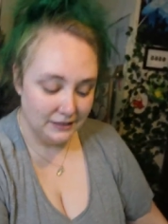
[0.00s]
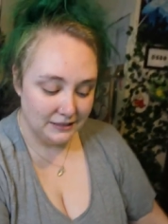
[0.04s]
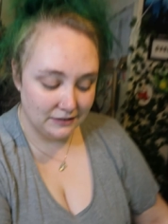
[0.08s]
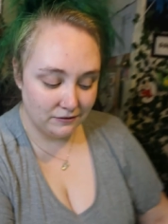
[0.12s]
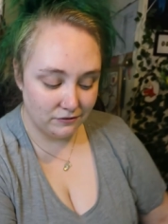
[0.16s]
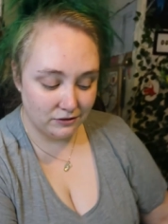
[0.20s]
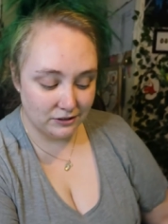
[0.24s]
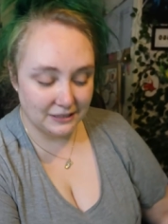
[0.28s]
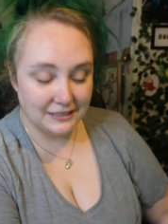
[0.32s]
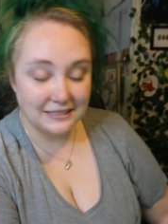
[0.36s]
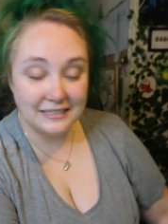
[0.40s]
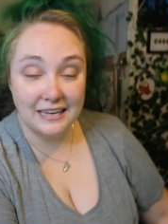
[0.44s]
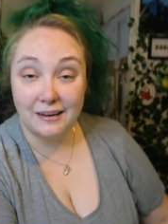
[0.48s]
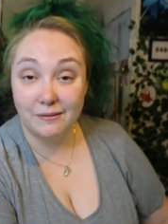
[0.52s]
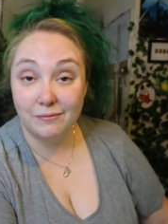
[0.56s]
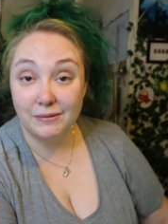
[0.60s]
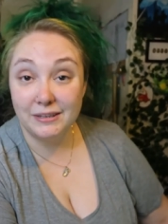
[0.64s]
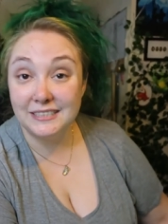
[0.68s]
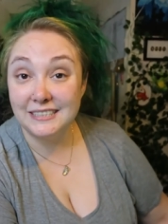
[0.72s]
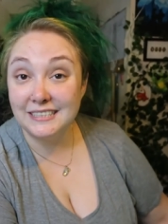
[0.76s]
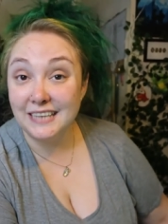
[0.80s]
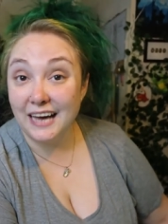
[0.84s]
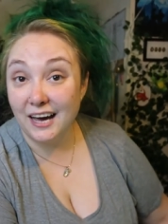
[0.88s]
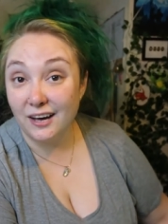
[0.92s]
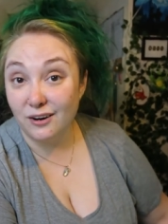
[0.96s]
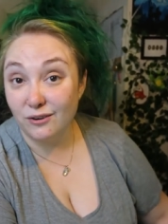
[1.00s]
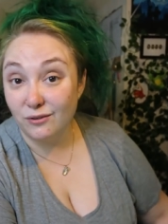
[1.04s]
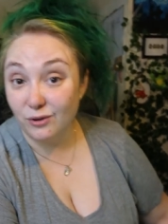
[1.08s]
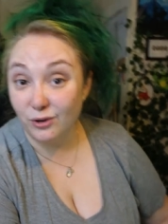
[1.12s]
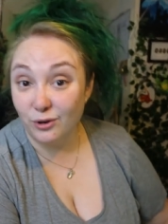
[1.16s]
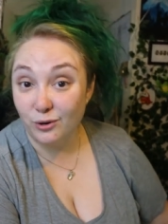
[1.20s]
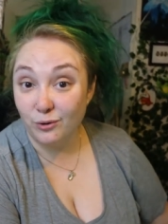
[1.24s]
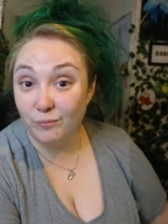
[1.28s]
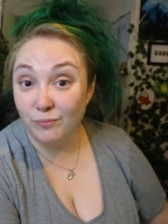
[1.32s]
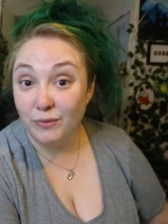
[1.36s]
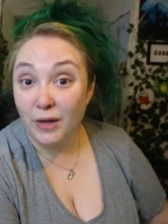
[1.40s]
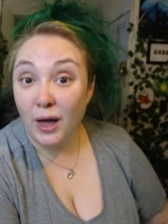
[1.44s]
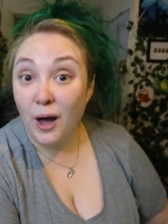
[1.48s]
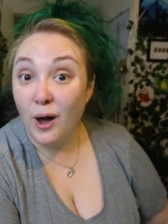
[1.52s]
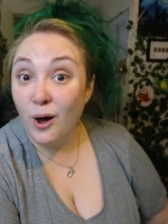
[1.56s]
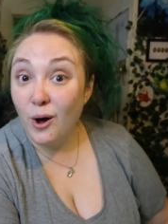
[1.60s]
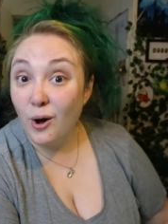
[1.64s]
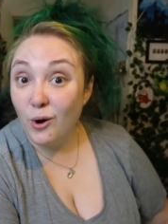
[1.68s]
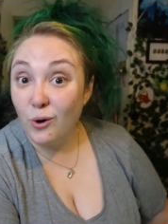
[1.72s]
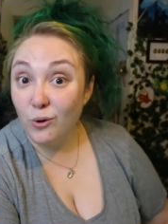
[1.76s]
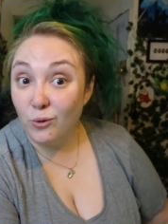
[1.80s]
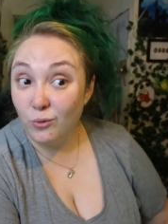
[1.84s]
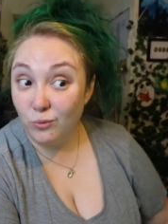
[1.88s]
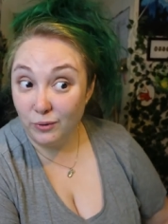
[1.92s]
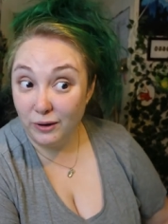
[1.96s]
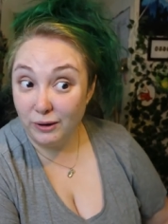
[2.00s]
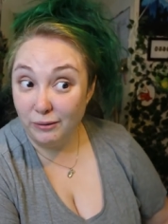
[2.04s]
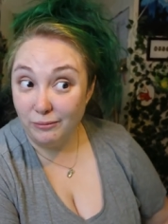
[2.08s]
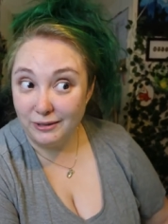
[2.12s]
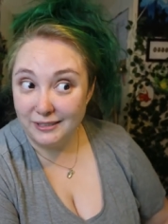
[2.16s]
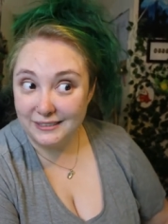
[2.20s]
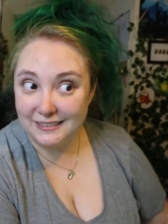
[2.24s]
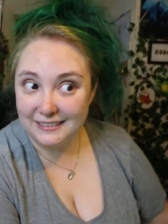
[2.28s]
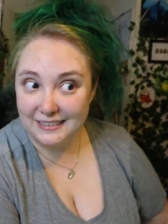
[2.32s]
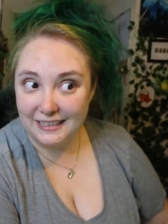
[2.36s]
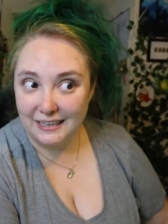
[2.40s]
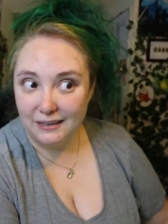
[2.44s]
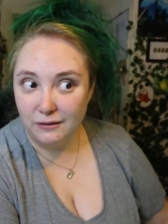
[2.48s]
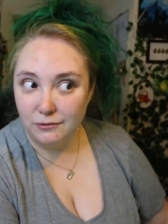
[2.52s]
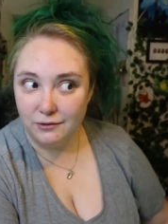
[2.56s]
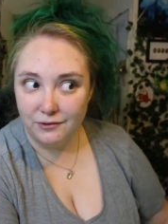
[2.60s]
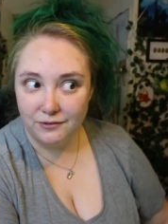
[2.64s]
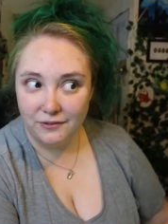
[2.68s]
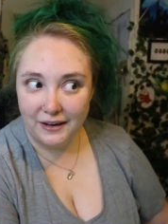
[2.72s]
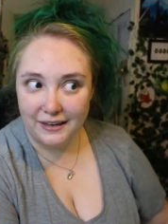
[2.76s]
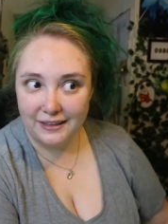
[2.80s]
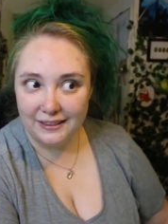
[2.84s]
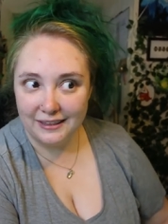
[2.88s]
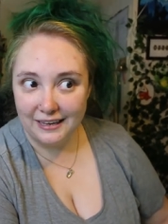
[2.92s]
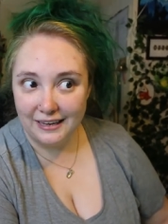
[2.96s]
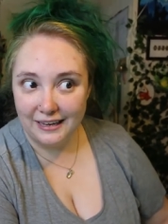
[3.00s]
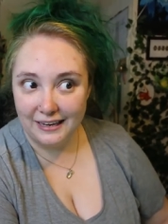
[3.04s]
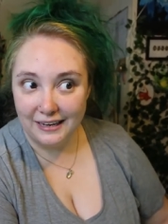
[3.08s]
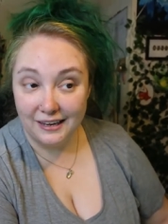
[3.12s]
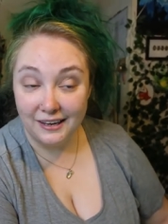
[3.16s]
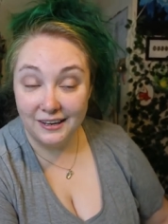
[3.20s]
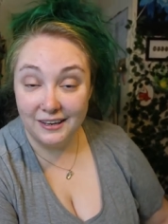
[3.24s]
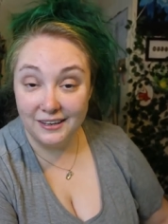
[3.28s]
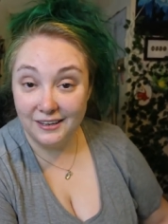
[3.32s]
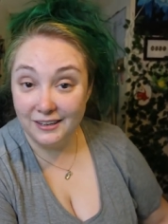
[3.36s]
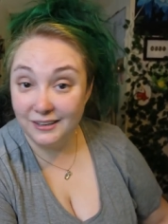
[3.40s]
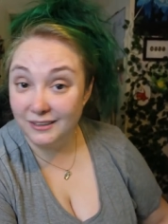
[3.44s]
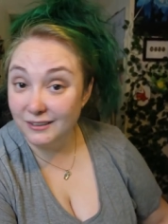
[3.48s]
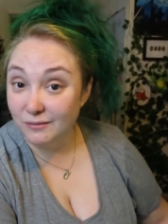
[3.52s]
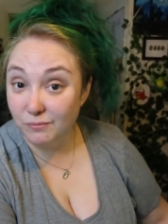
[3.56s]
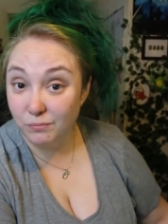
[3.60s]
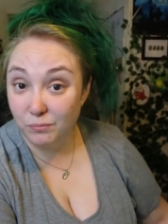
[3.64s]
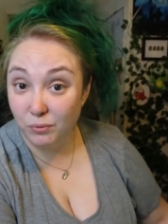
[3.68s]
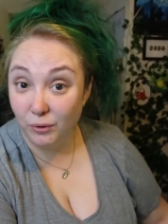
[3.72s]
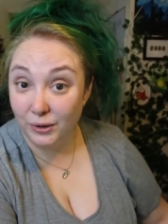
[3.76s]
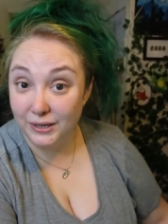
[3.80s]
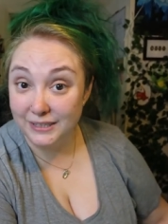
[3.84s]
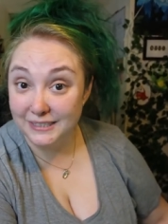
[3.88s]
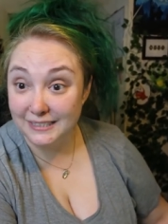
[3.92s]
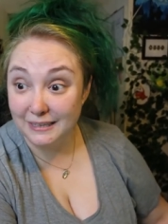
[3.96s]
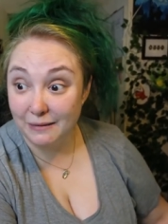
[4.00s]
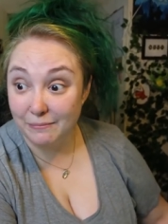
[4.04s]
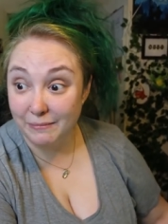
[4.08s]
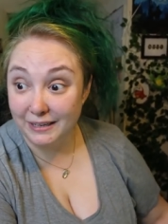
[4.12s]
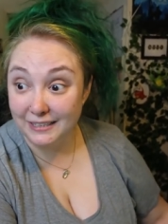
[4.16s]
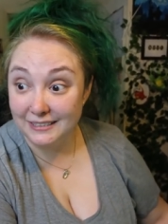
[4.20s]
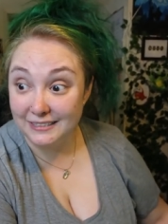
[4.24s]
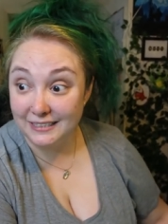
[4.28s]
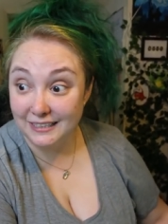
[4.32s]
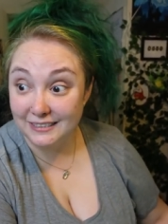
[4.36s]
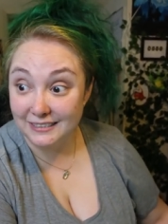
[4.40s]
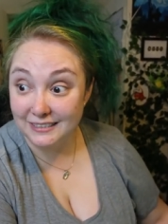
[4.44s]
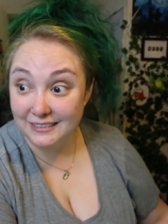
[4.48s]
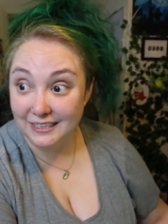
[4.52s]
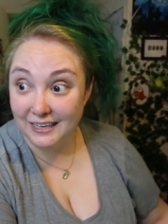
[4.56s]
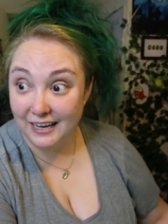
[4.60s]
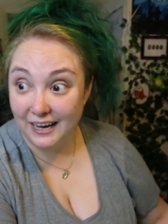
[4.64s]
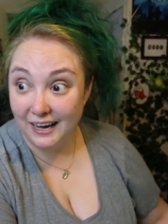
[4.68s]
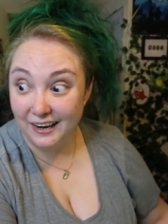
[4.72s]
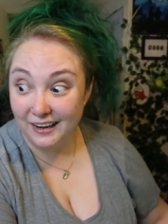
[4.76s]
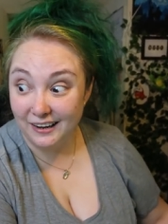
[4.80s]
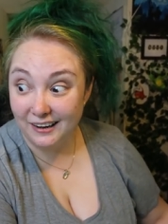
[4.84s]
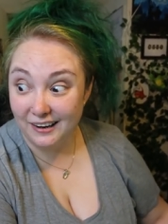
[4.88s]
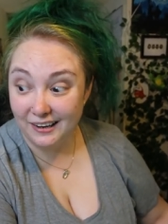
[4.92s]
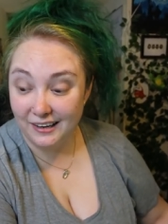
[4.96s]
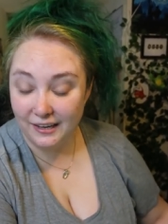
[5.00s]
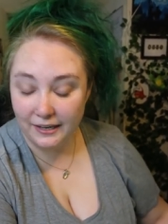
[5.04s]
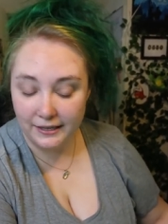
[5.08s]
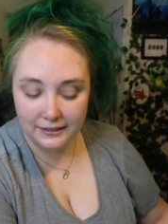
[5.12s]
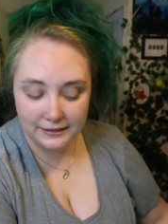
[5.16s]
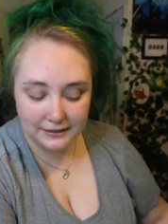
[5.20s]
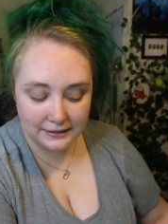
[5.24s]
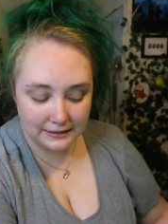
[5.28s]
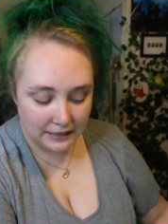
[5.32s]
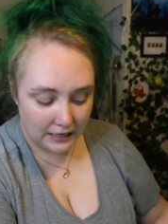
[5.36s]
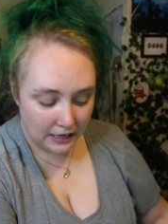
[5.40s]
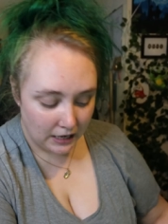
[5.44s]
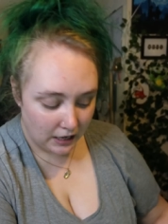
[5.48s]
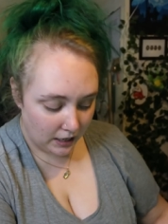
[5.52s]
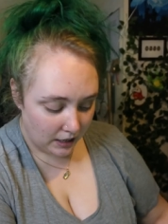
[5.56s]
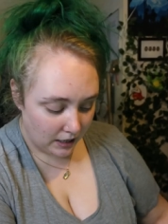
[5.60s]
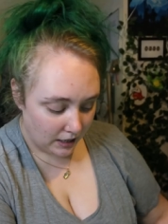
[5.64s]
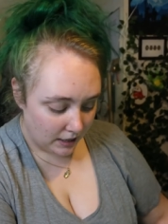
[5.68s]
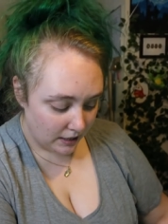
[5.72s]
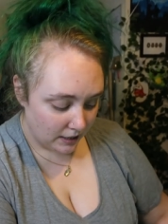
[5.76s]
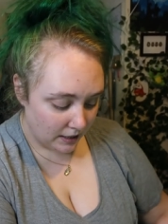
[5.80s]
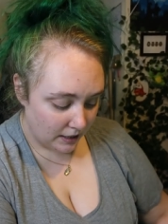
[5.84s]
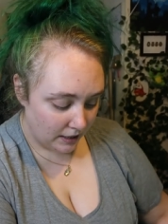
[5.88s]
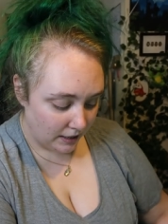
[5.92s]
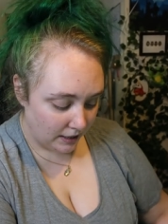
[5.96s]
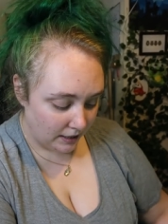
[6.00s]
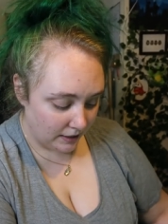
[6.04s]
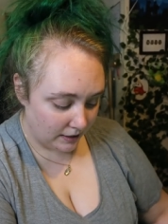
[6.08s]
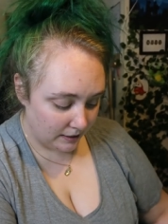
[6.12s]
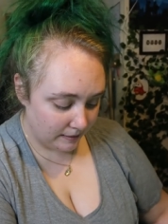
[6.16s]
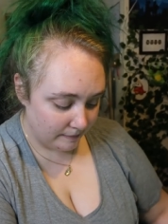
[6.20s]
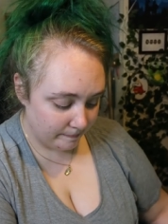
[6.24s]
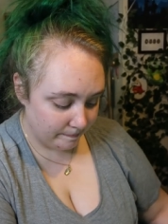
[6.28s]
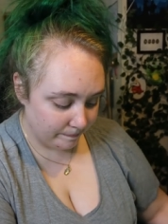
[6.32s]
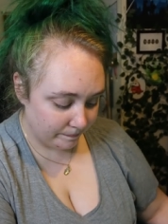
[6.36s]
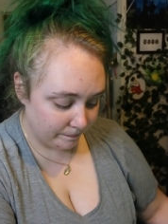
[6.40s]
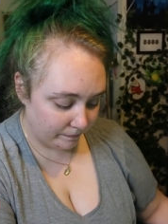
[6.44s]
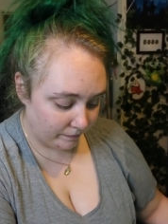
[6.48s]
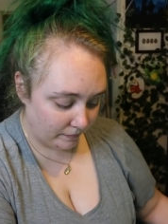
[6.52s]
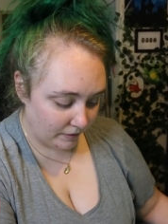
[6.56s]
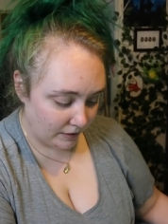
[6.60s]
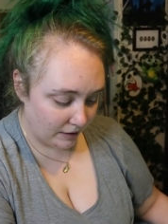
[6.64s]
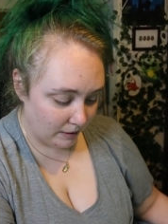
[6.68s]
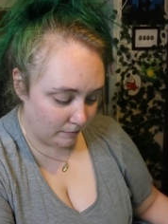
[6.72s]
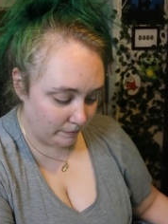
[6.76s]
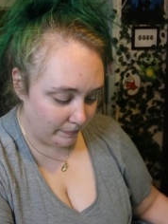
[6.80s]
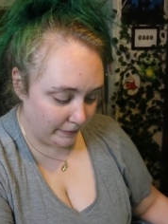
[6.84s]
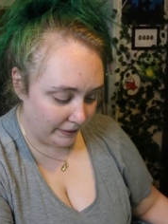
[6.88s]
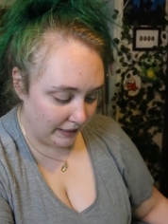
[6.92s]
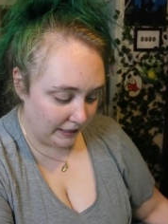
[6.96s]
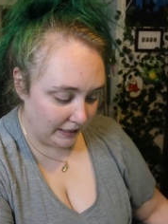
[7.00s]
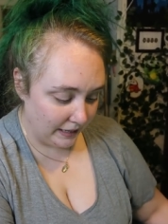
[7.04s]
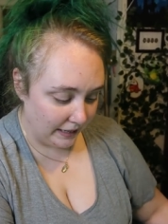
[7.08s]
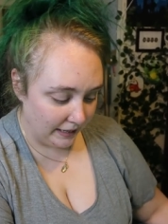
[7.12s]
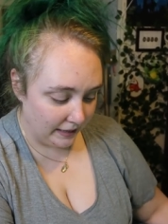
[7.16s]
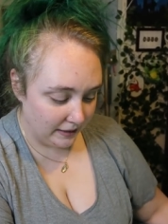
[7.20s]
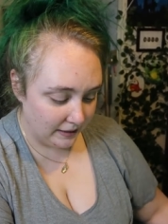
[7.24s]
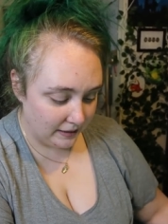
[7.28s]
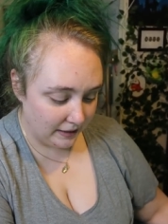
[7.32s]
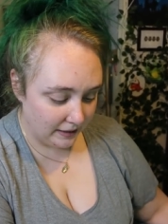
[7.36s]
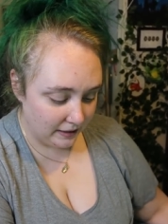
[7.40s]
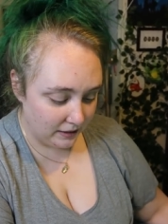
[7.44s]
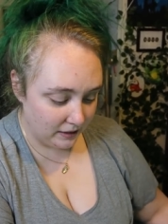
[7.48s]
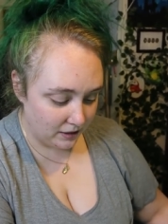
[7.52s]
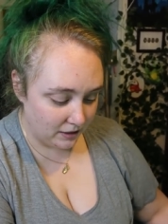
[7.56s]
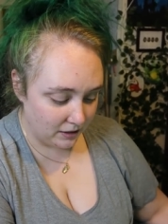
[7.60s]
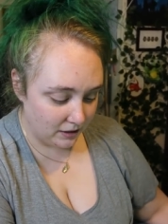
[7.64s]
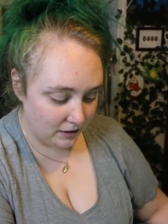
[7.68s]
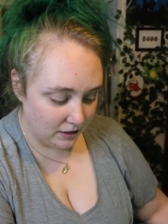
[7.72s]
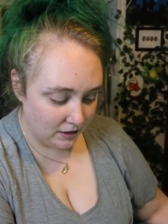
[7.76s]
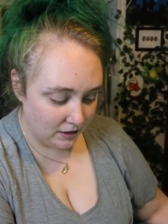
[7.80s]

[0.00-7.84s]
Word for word: different segments. I don't know. We will see. We'll find like points that make sense to cut it, I guess. Um, but yeah, I think